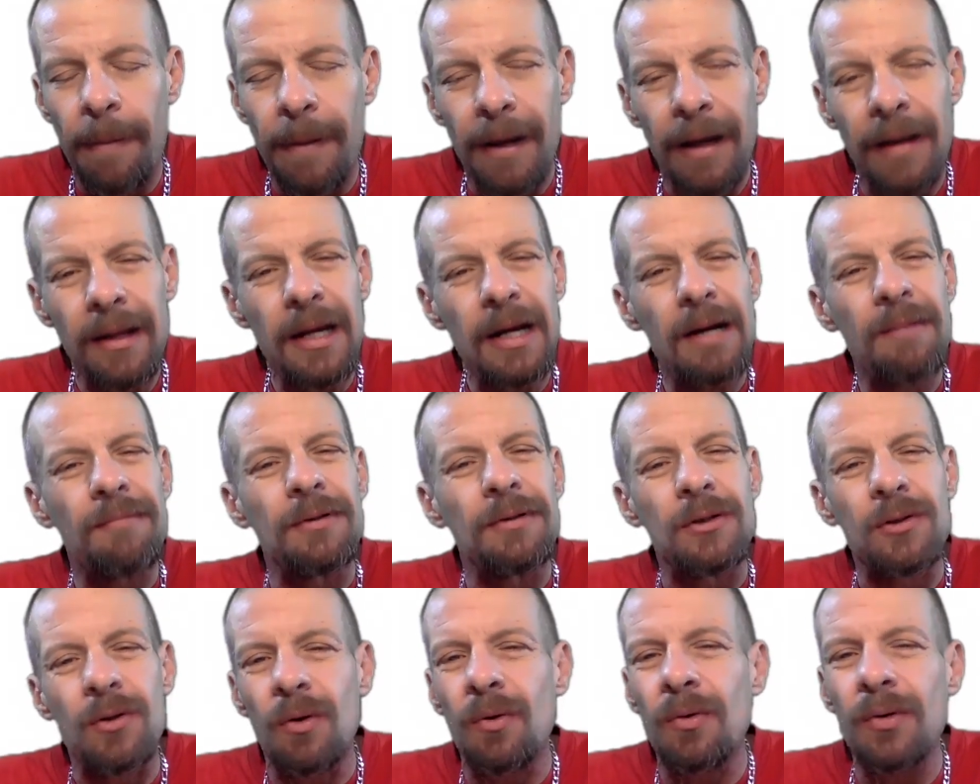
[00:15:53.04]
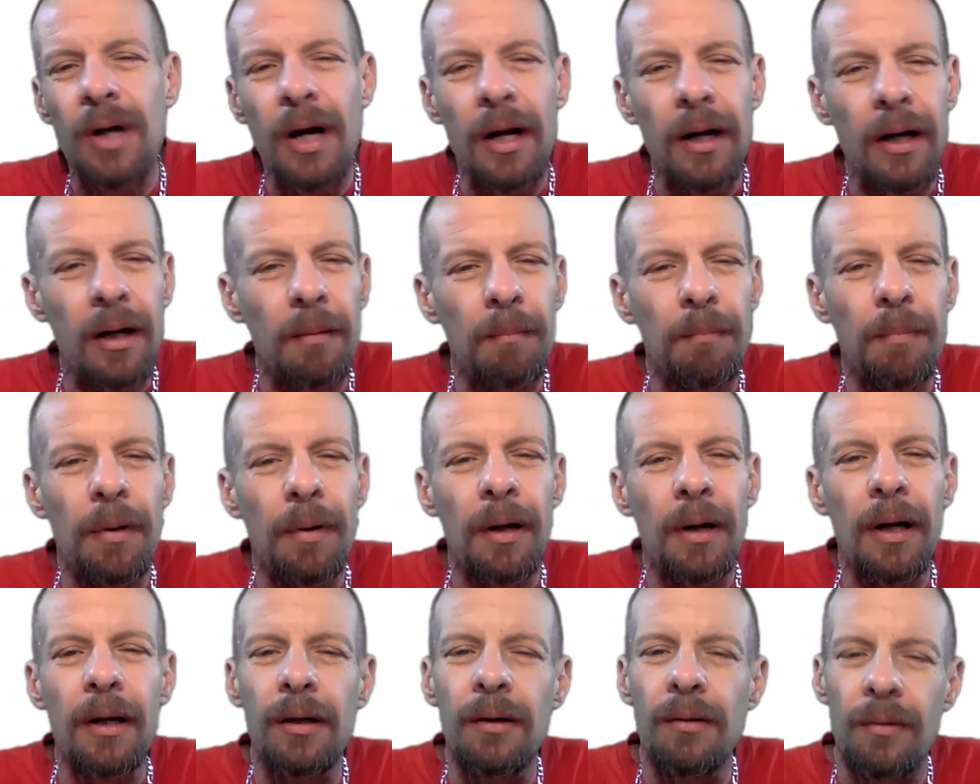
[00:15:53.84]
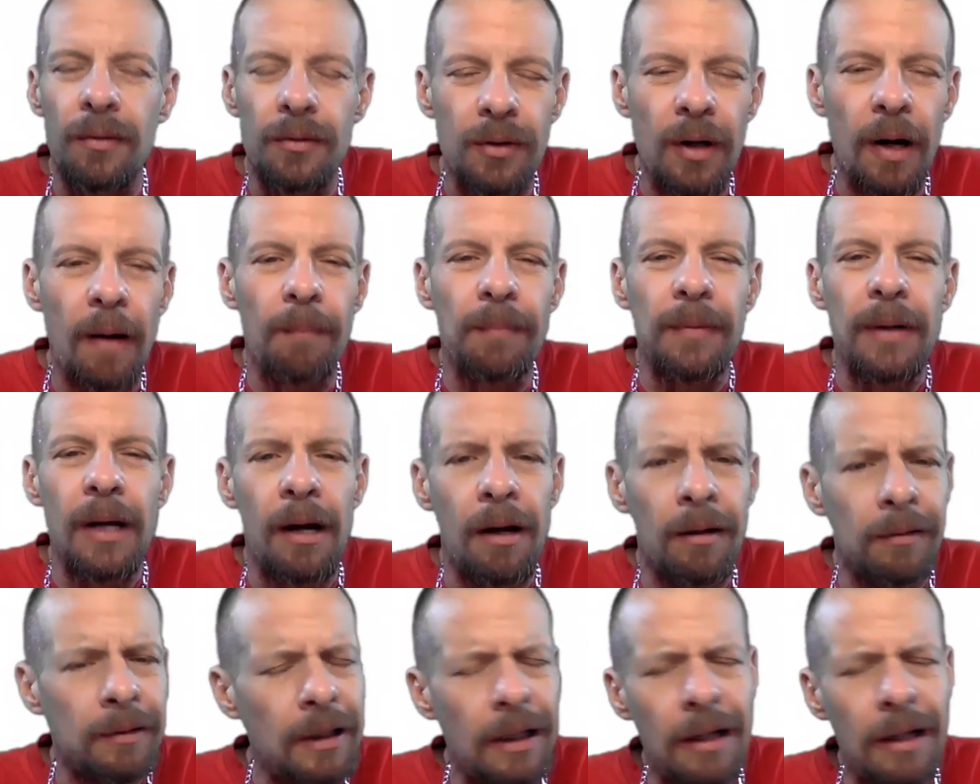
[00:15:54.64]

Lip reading: they never told on anybody or dropped out.